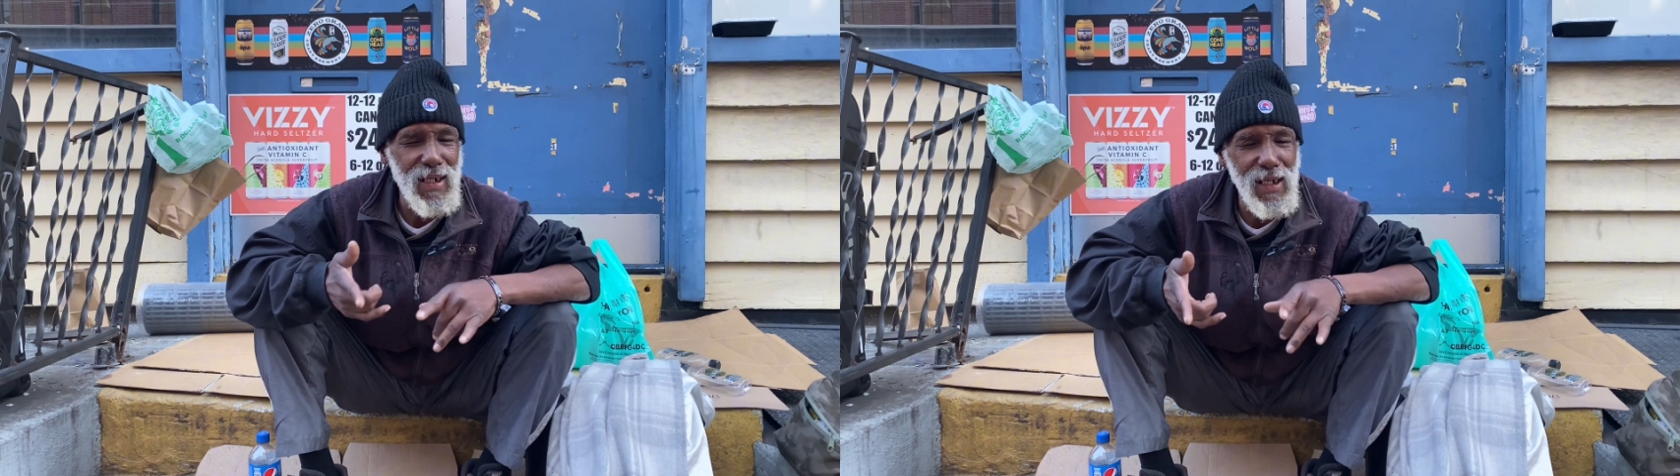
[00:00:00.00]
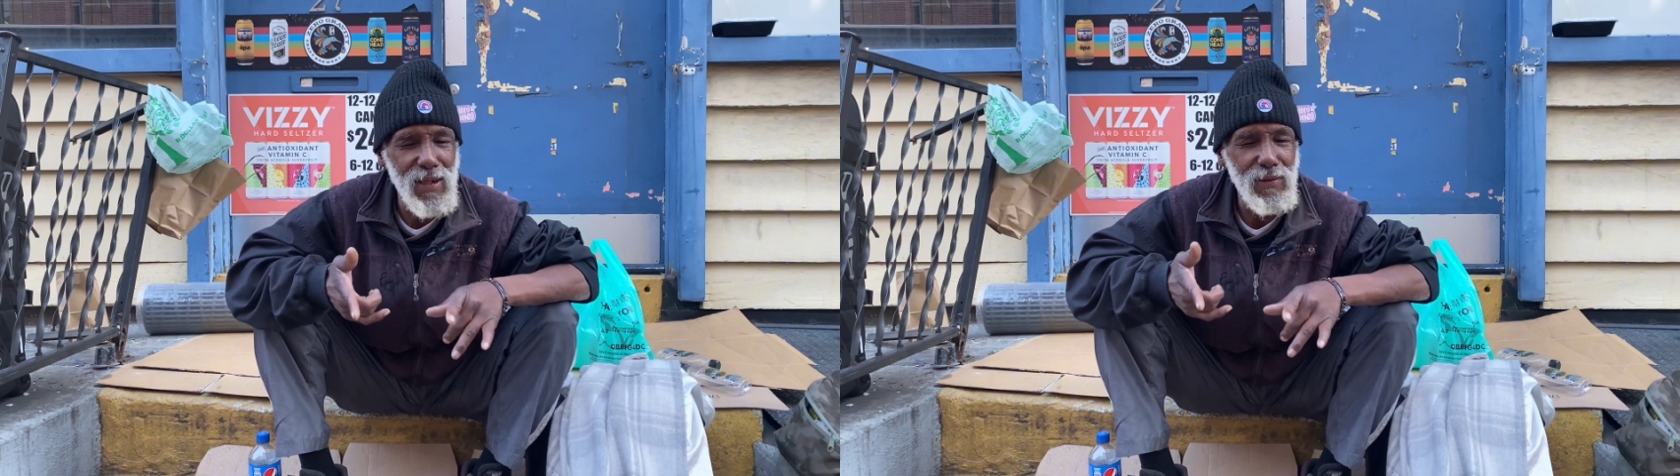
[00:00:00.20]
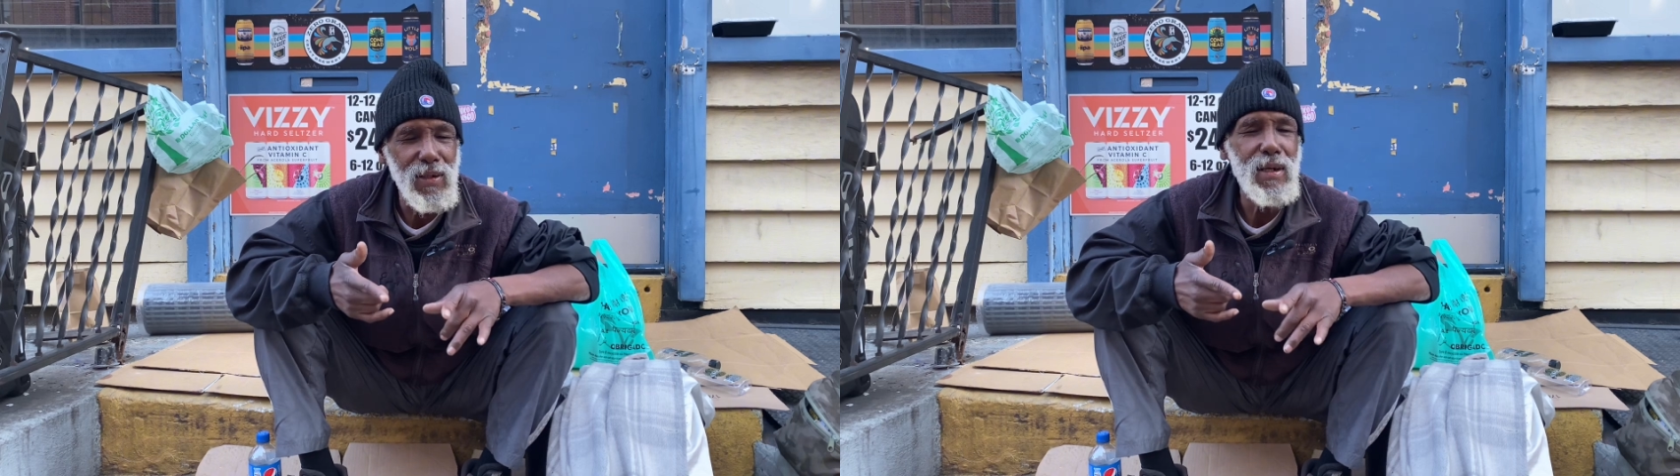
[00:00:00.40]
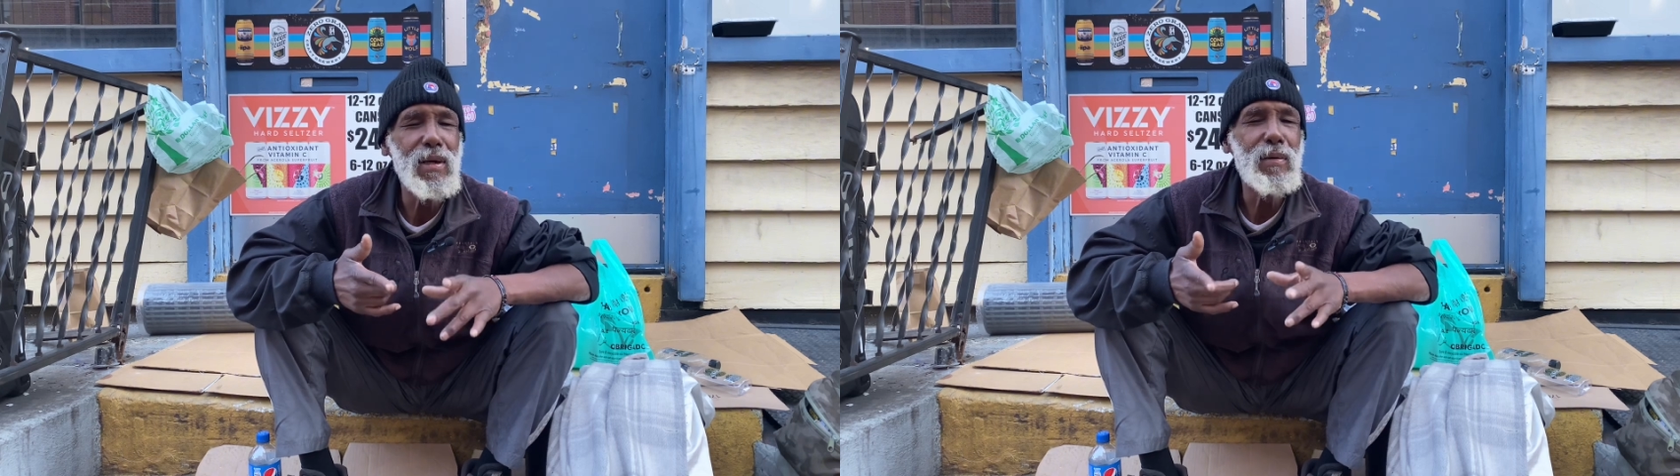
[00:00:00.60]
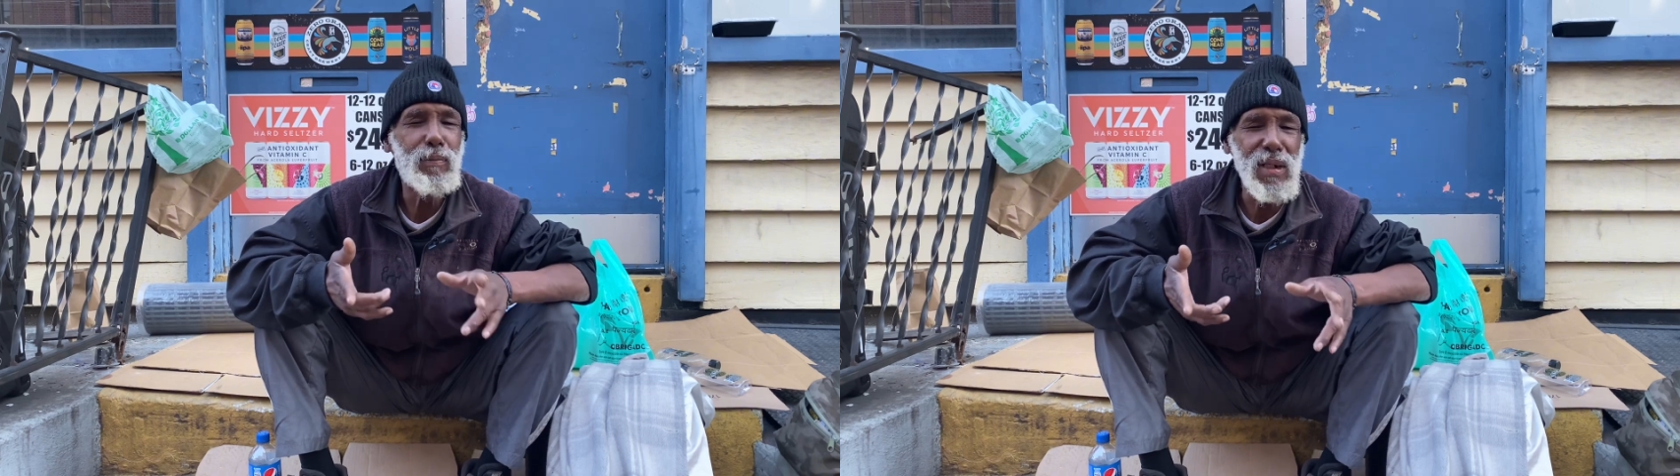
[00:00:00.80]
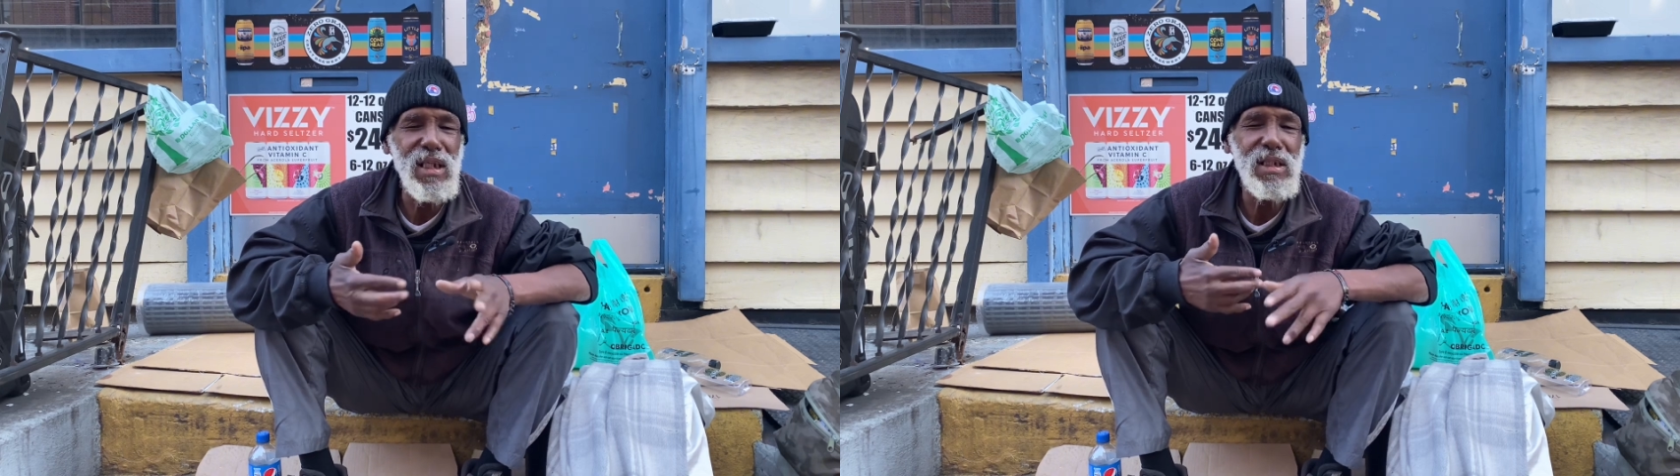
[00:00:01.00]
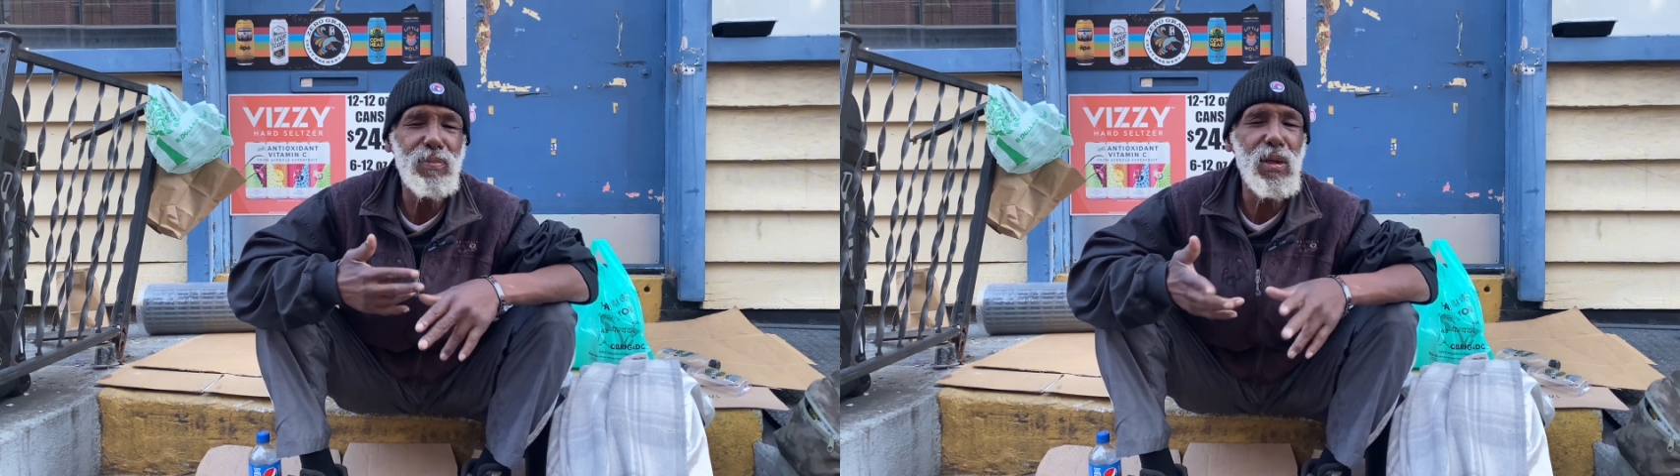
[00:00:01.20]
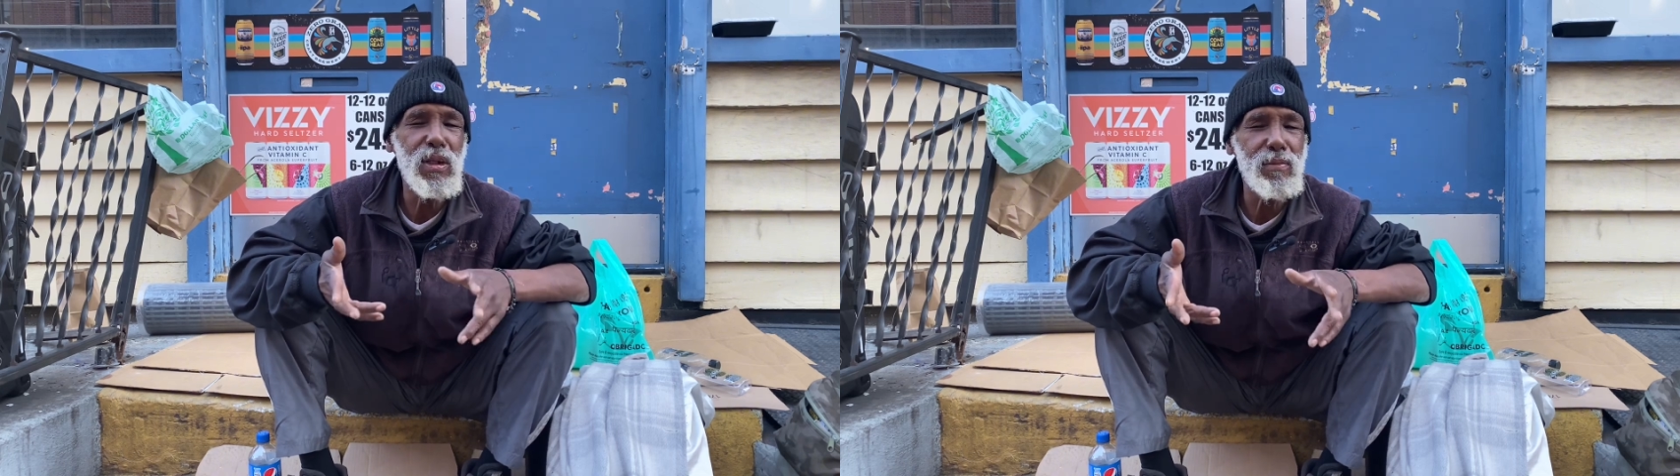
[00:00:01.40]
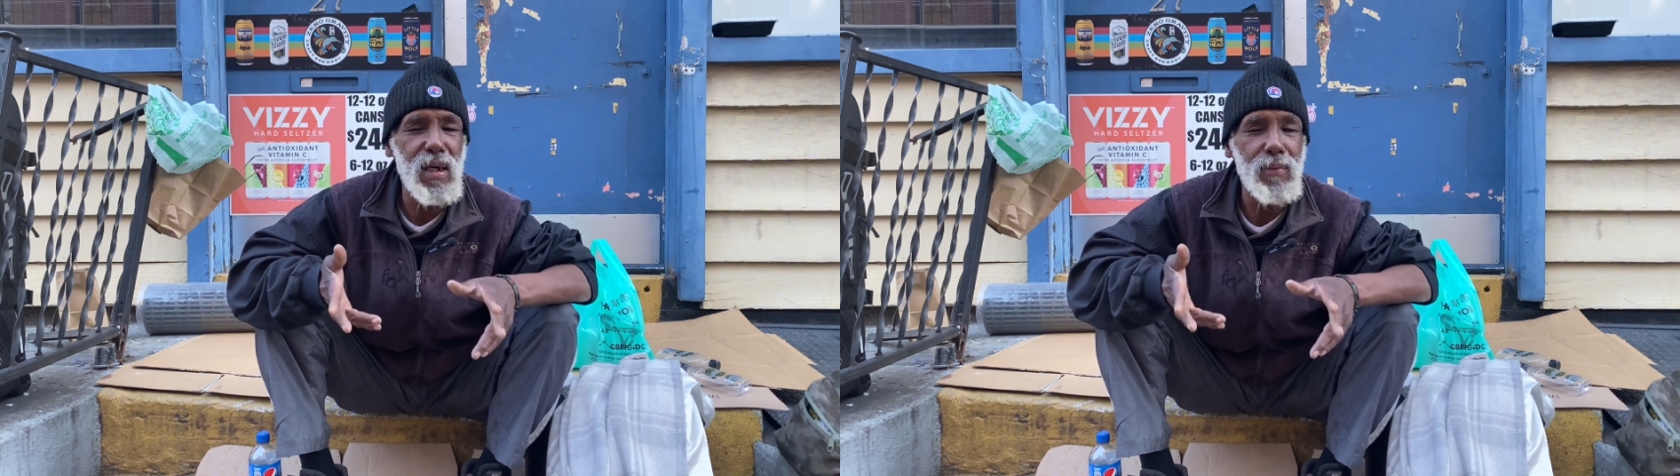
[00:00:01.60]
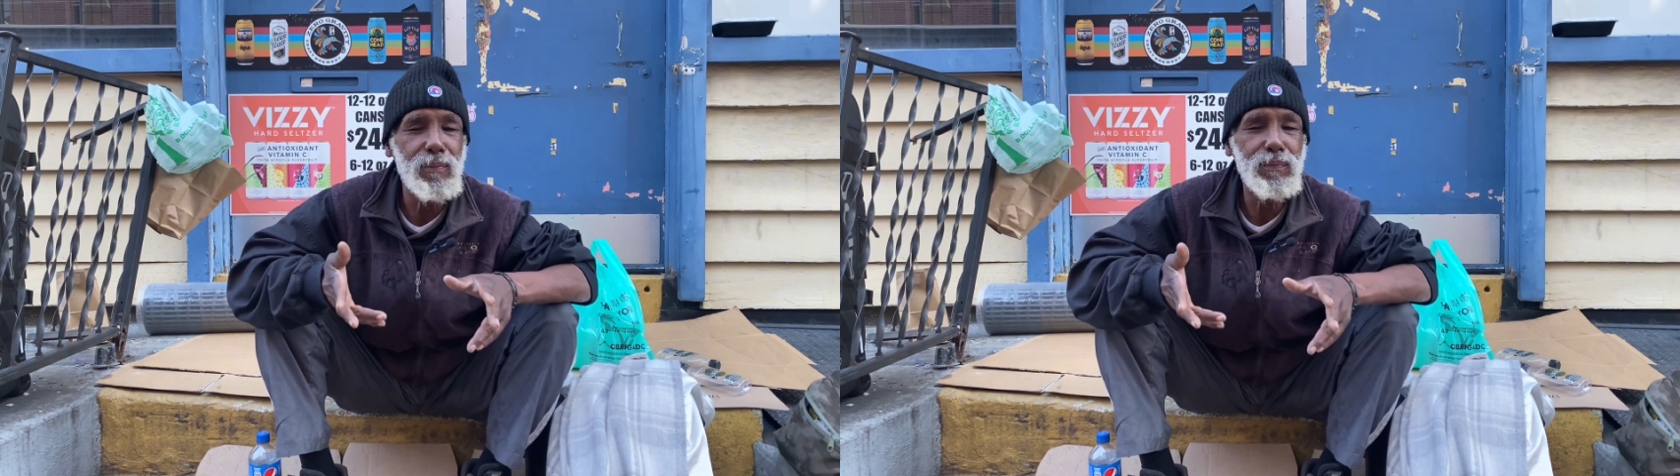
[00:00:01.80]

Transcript: down, please build them up